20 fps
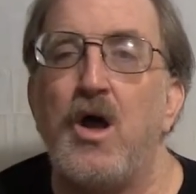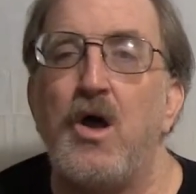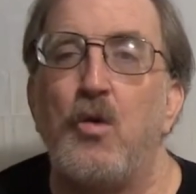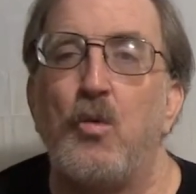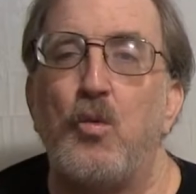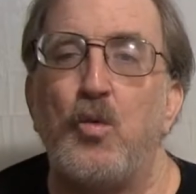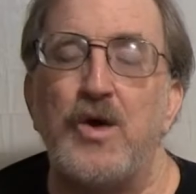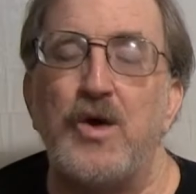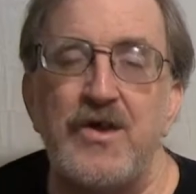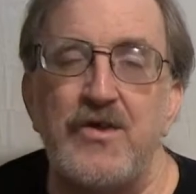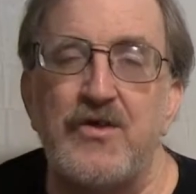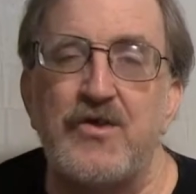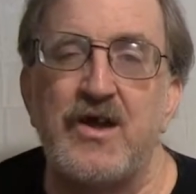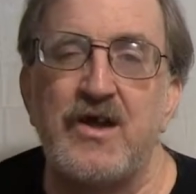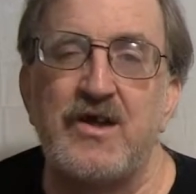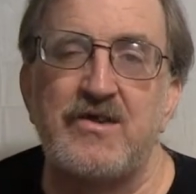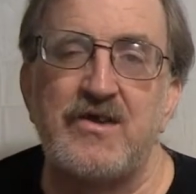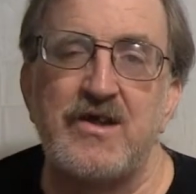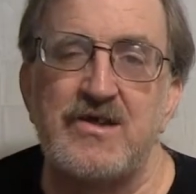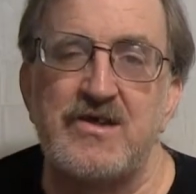We
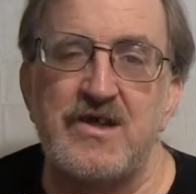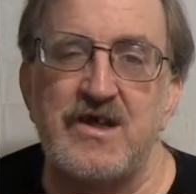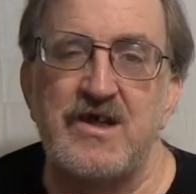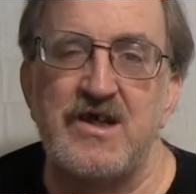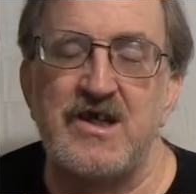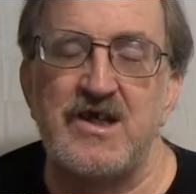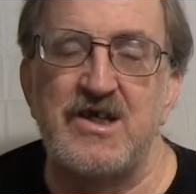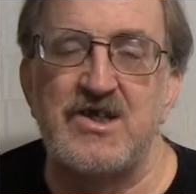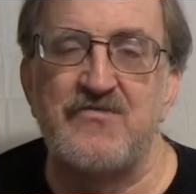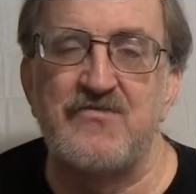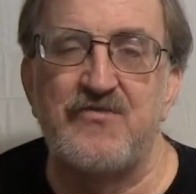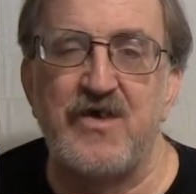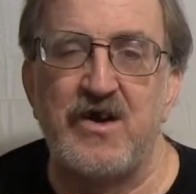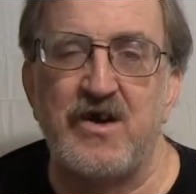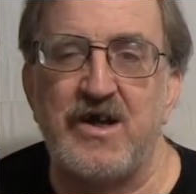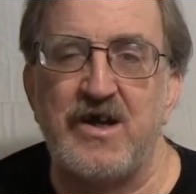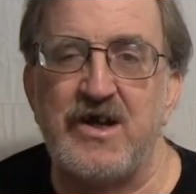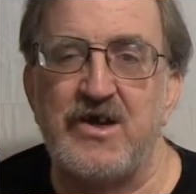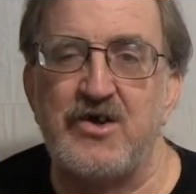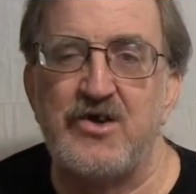think that uh, it's
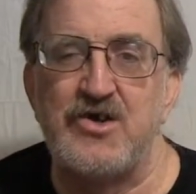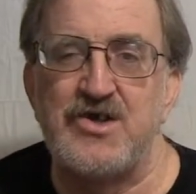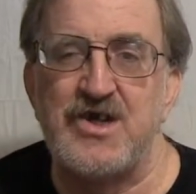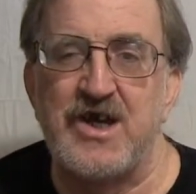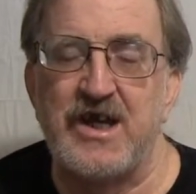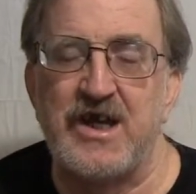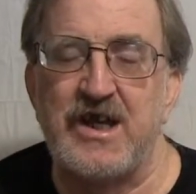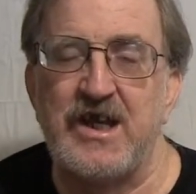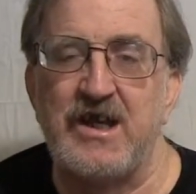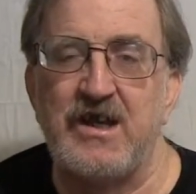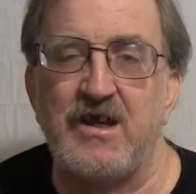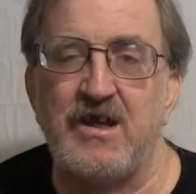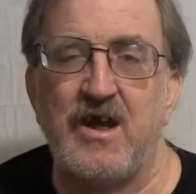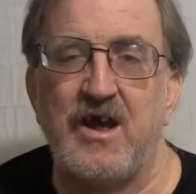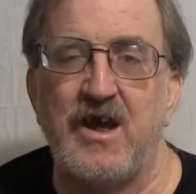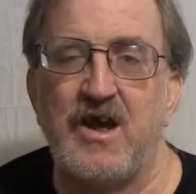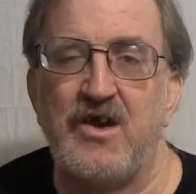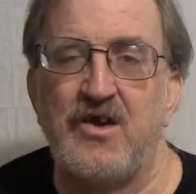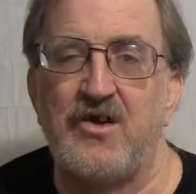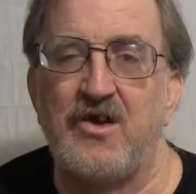very entertaining
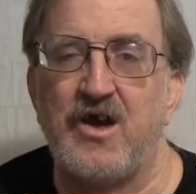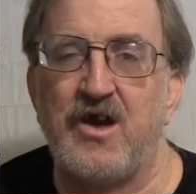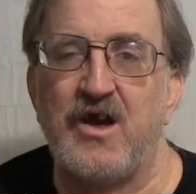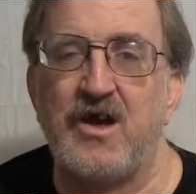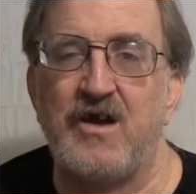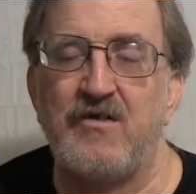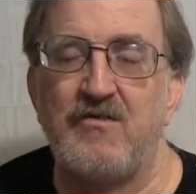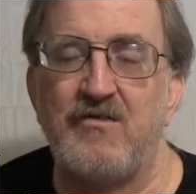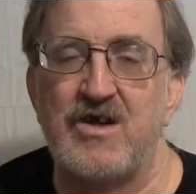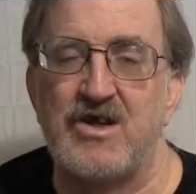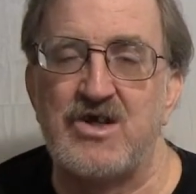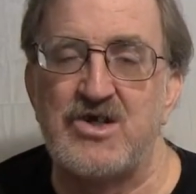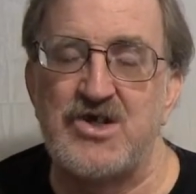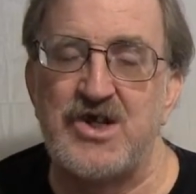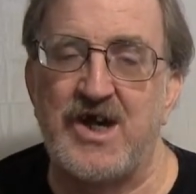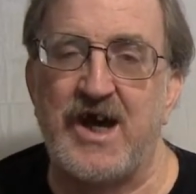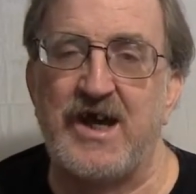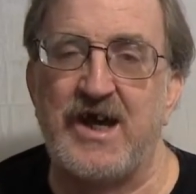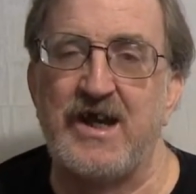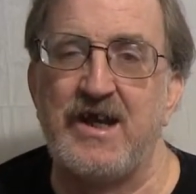and uh,
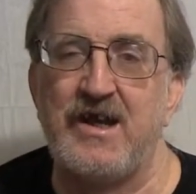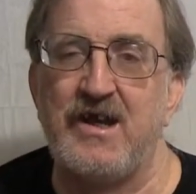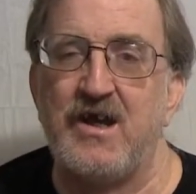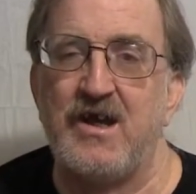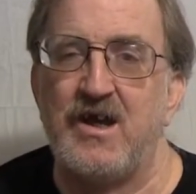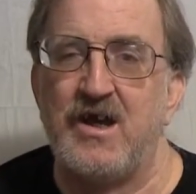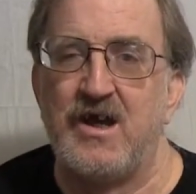exciting.